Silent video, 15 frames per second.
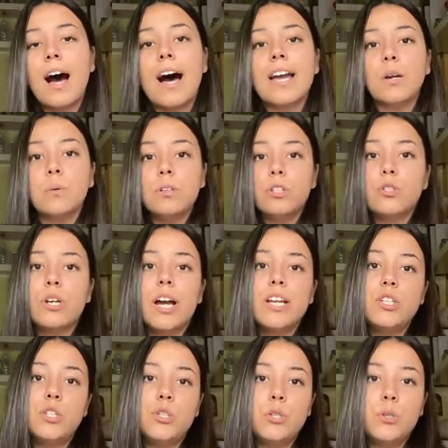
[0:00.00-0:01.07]
I will
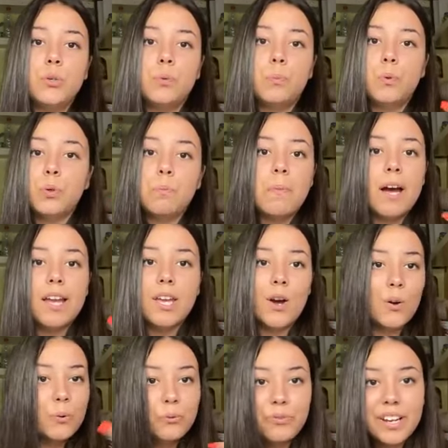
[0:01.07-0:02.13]
try to put my
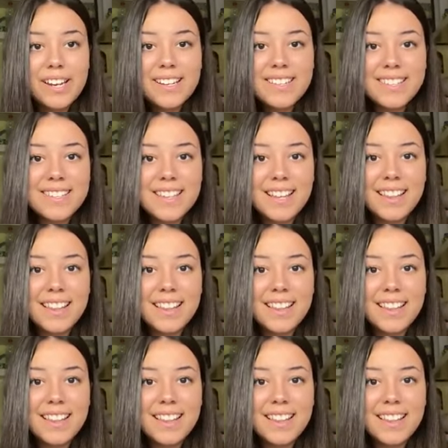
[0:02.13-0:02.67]
own face,